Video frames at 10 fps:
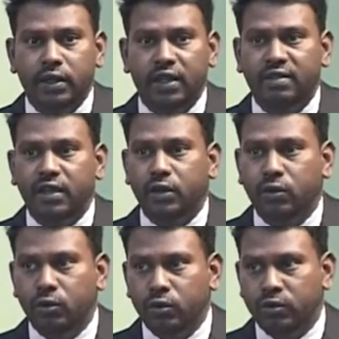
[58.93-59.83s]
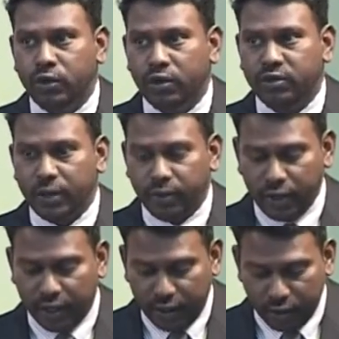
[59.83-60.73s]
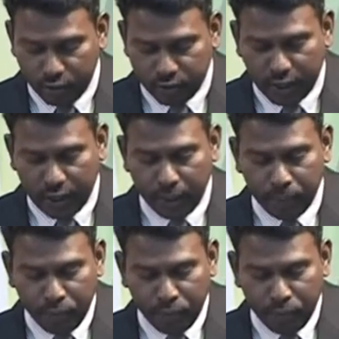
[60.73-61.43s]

TC207. I think those are